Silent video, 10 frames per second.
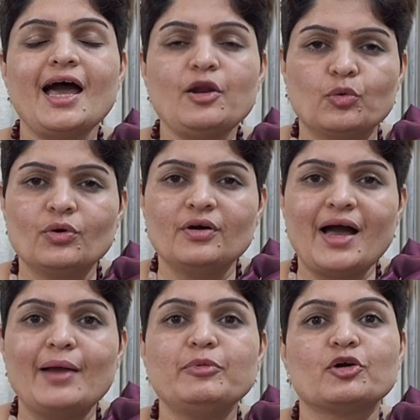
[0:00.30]
Hello,
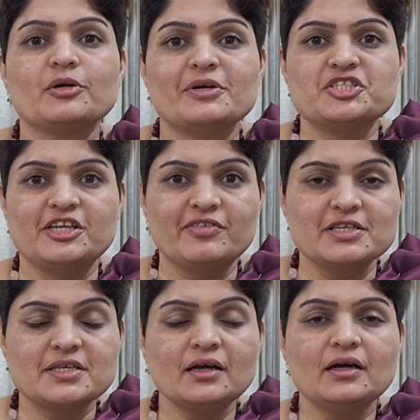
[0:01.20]
I'm Dr. Manjiri
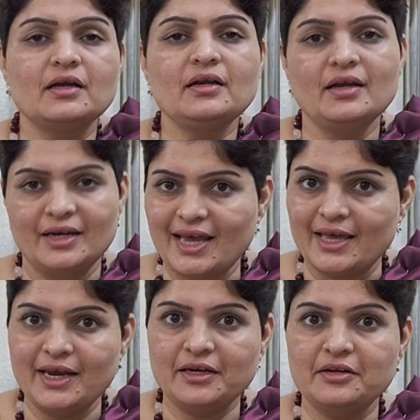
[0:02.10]
Valsangkar,
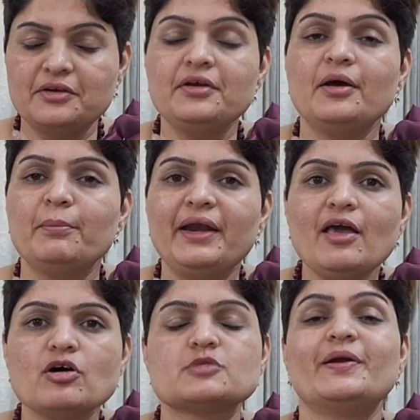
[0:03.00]
Director,
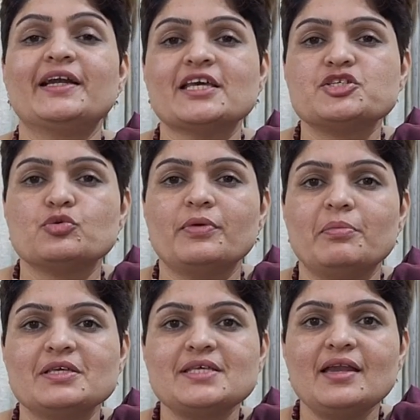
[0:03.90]
Bhide Hospital Test Tube
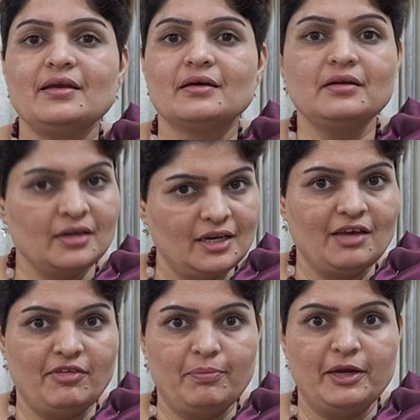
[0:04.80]
Baby Center,
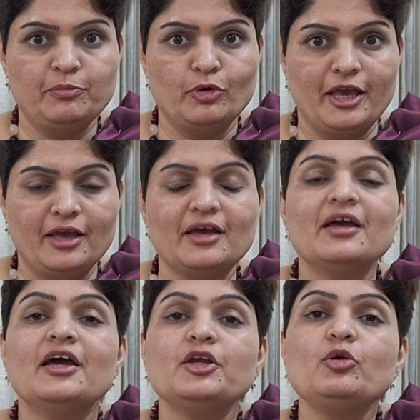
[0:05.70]
Navi Pet, Pune.
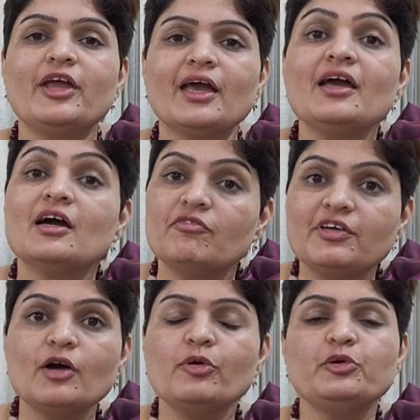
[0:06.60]
Today,
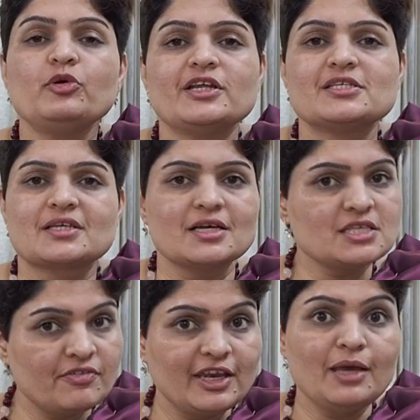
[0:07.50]
we are going to
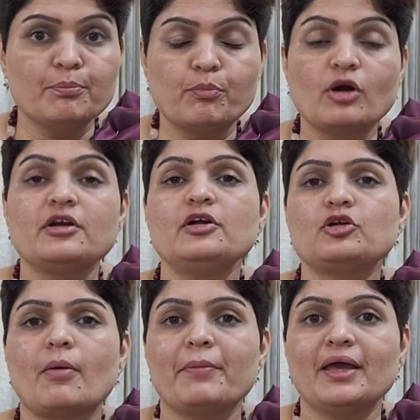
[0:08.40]
discuss a very
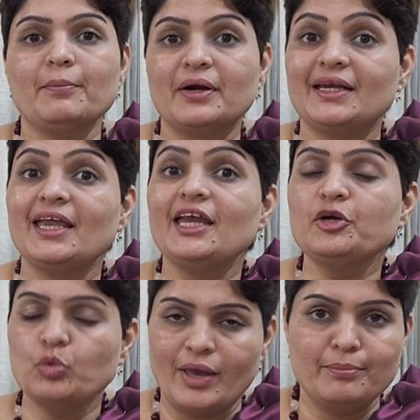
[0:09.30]
important topic
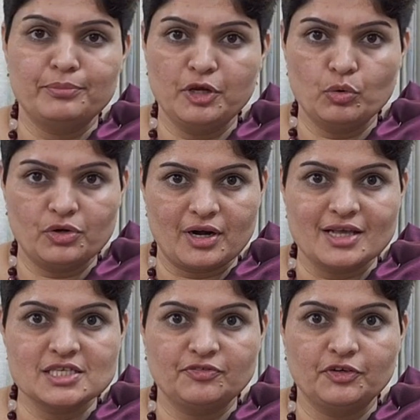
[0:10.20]
pertaining to embryo
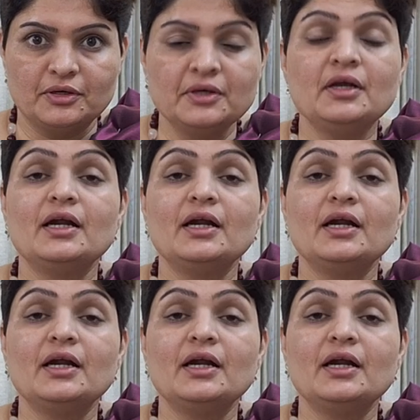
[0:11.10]
transfer.